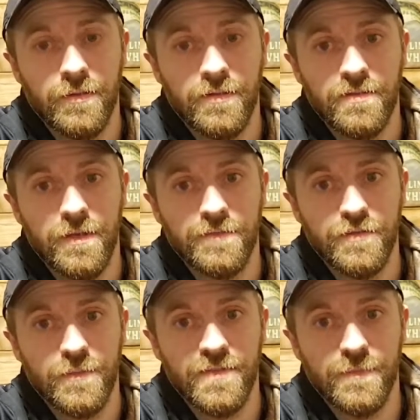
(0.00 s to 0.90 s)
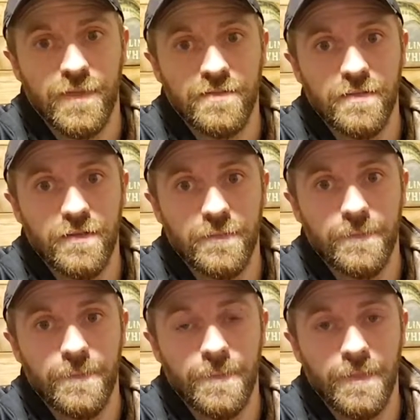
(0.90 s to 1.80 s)
This live stream is the best thing.
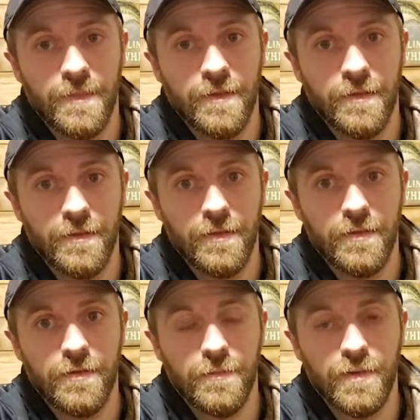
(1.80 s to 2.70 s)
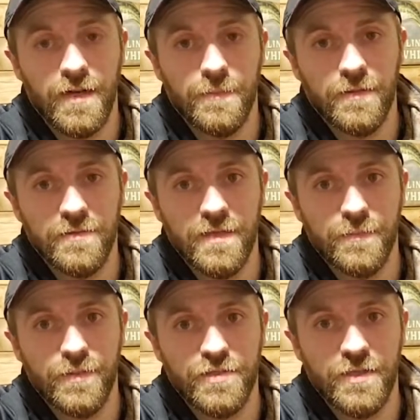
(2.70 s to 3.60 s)
Thank you, Brian Burns. I
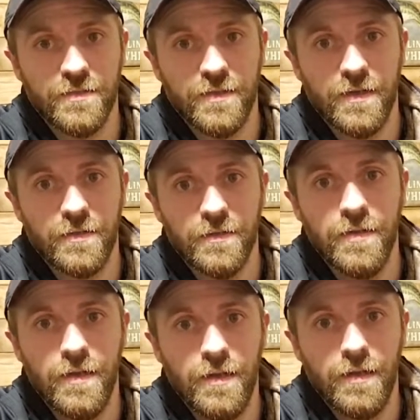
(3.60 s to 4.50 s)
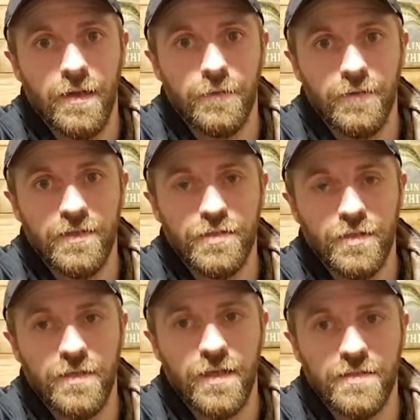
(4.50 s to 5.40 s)
appreciate that. I really
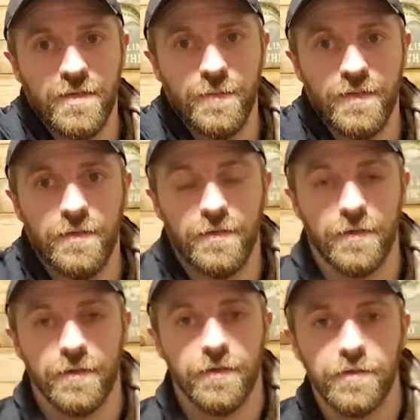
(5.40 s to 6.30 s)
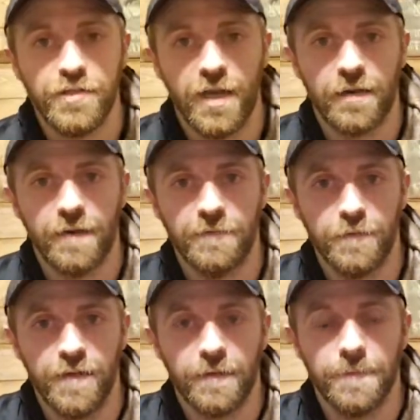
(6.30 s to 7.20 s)
enjoy you guys coming in here and chatting every
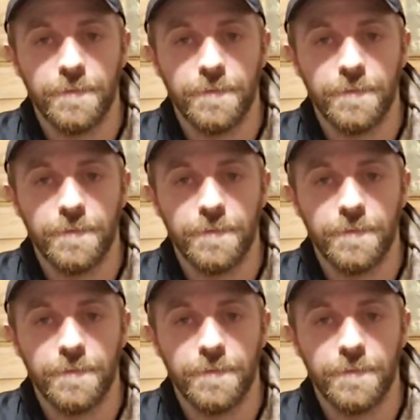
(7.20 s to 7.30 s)
week.